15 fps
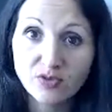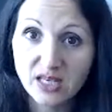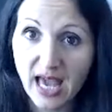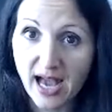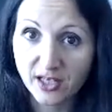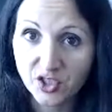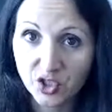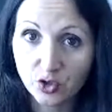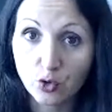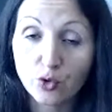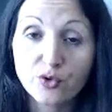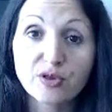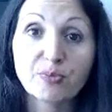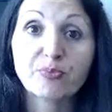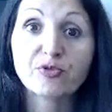the action
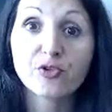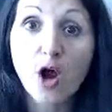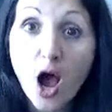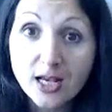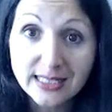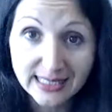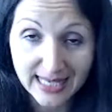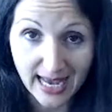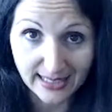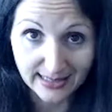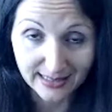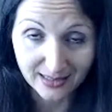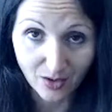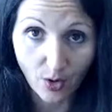or the process